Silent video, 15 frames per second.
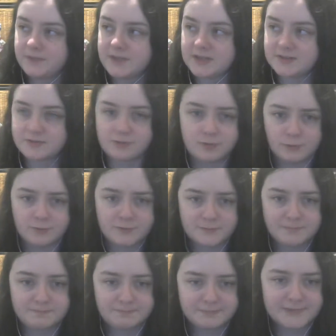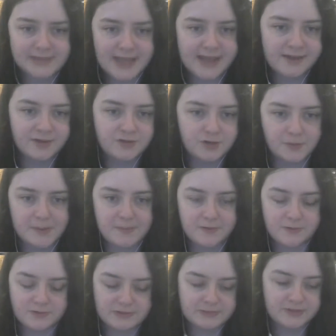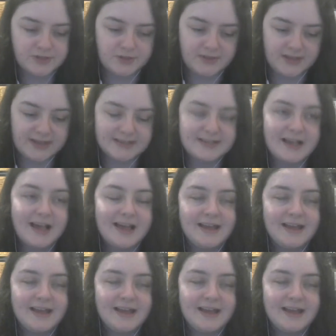does cause, take control people and cause them to do things.